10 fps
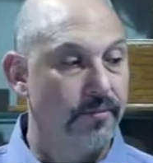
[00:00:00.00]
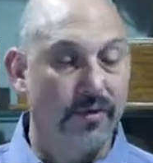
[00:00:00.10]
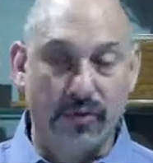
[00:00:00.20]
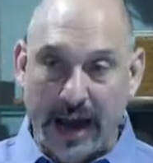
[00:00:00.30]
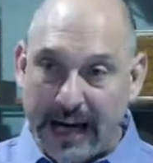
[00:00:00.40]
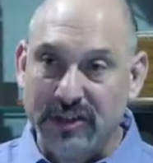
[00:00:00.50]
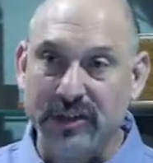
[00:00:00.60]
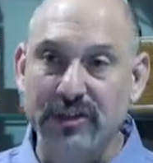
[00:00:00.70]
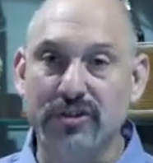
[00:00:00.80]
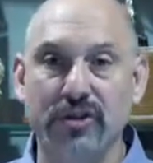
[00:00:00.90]

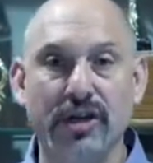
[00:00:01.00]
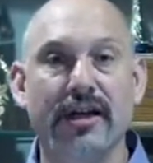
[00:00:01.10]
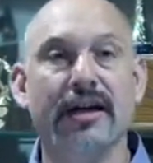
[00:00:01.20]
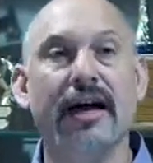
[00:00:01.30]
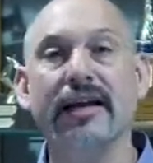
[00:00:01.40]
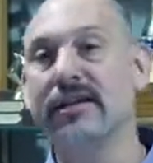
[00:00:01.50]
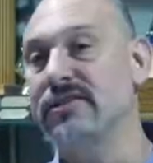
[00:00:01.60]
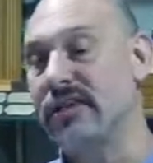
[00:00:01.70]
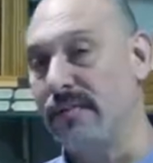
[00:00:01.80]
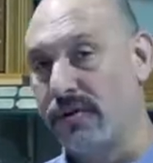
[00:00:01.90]
fractions, so you can kind of
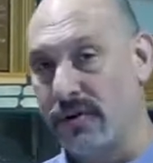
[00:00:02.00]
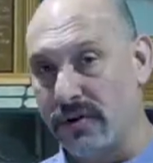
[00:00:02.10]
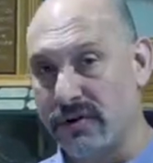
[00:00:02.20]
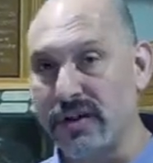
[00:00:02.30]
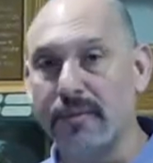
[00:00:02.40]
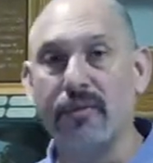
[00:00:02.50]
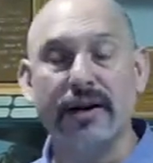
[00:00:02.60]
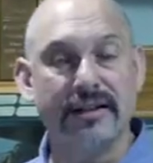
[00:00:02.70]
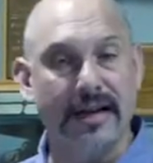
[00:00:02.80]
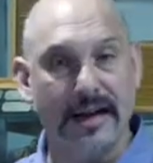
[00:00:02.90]

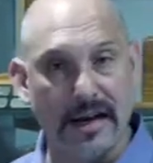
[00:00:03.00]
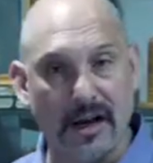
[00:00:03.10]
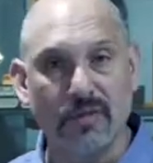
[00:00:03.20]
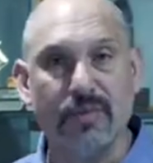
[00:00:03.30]
separate that out,